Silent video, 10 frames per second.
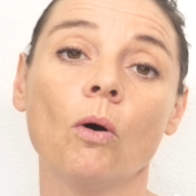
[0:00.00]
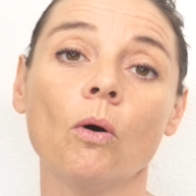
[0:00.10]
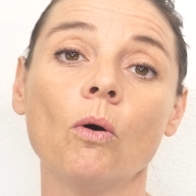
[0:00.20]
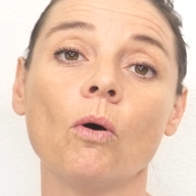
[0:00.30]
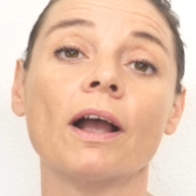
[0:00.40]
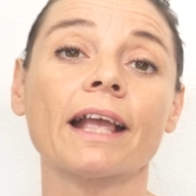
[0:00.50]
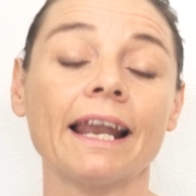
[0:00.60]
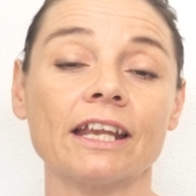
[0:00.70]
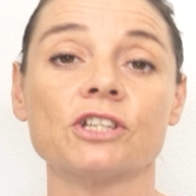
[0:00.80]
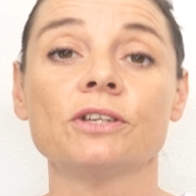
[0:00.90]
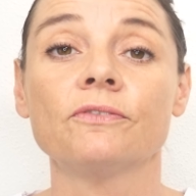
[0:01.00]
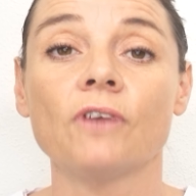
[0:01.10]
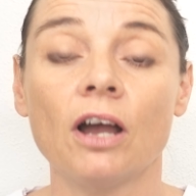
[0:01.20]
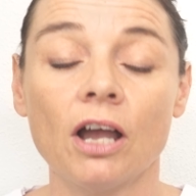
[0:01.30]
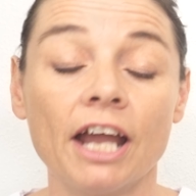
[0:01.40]
or a collection of
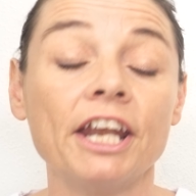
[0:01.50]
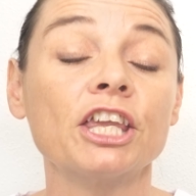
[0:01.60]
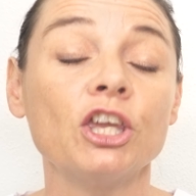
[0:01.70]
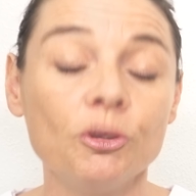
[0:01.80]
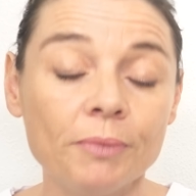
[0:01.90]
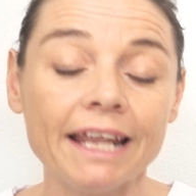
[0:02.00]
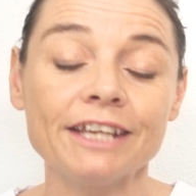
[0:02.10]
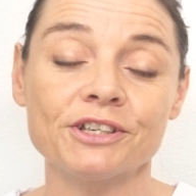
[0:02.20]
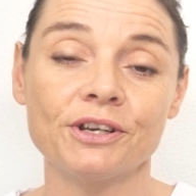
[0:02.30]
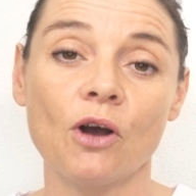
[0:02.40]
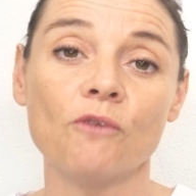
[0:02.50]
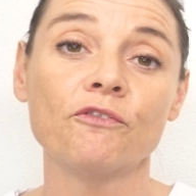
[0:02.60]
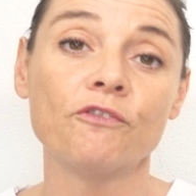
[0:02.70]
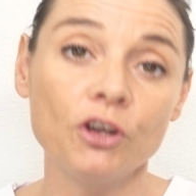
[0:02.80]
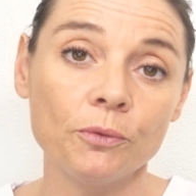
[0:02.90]
an accumulation of
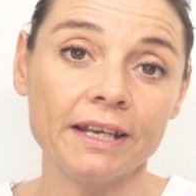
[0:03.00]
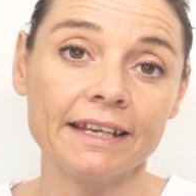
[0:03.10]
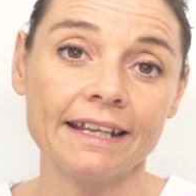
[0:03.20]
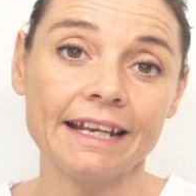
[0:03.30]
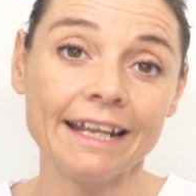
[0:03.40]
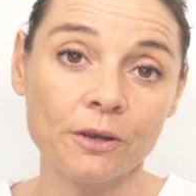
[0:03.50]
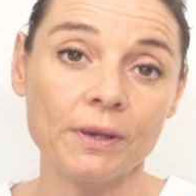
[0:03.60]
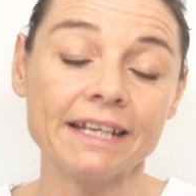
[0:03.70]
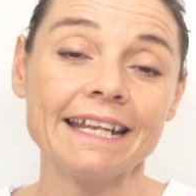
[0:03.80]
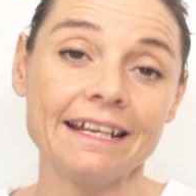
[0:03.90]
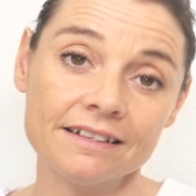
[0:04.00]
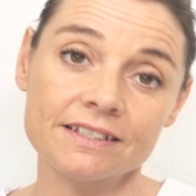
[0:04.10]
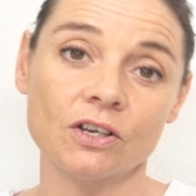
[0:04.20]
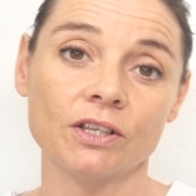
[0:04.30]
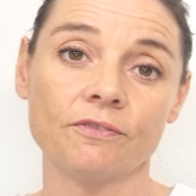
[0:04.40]
liquid
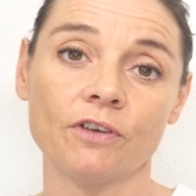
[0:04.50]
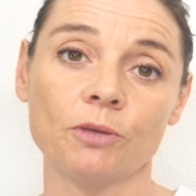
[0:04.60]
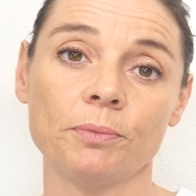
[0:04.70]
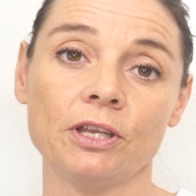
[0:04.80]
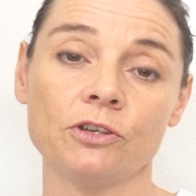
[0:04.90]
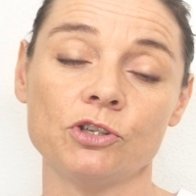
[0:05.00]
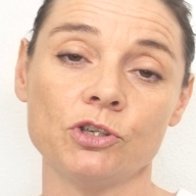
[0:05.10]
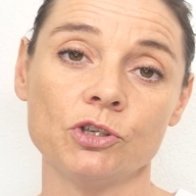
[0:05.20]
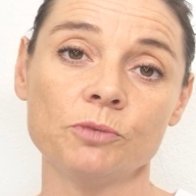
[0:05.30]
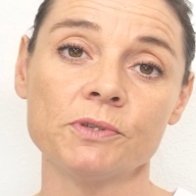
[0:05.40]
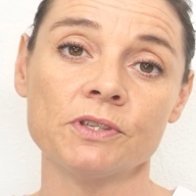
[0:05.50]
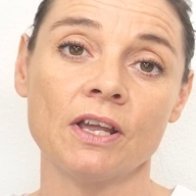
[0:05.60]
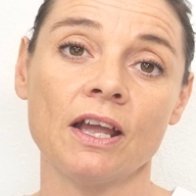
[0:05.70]
inside the fallopian tubes,